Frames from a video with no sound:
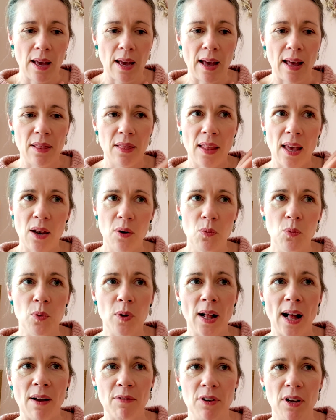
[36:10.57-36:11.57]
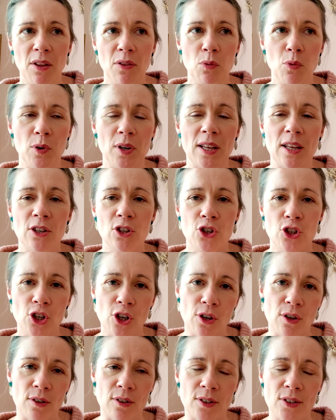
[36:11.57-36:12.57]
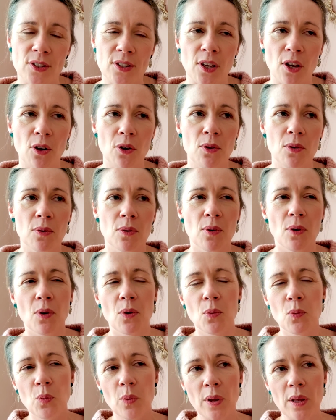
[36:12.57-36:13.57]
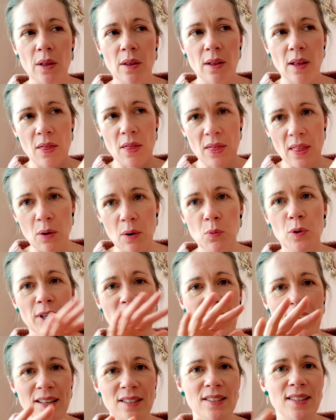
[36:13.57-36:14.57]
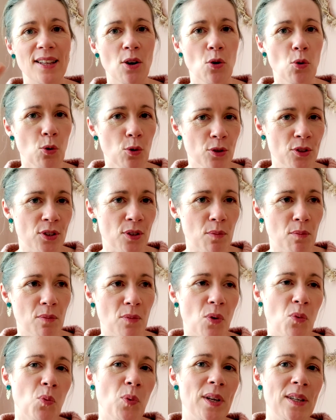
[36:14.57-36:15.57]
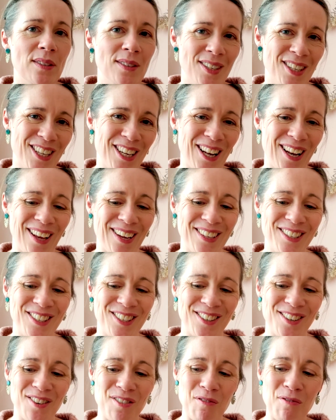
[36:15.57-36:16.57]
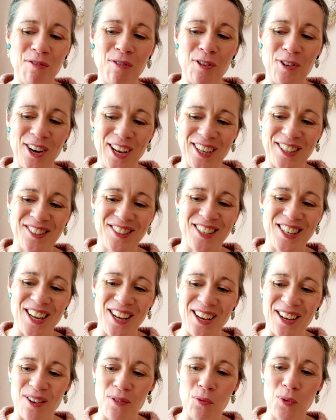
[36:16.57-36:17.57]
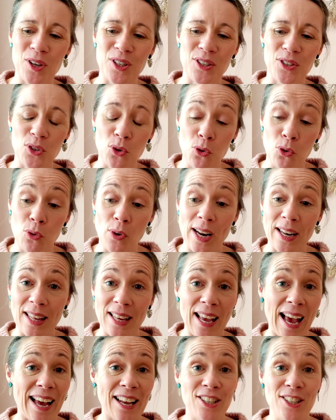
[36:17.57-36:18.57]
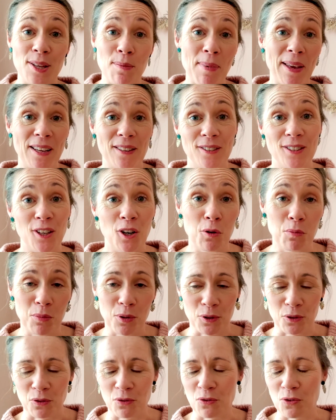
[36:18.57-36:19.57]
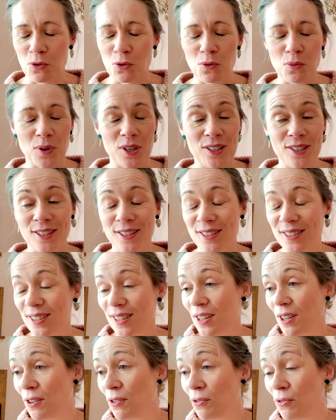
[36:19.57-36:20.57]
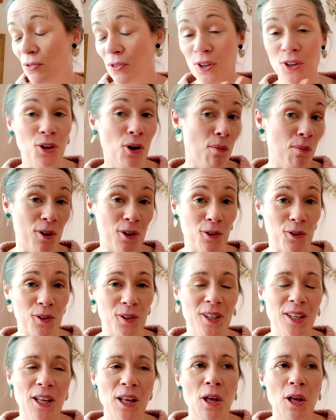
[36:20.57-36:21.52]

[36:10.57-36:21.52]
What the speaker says: and then we'll have another one in June. So, and then we'll get into the autumn winter collection for next year, which is already actually being sampled for, which is phenomenal.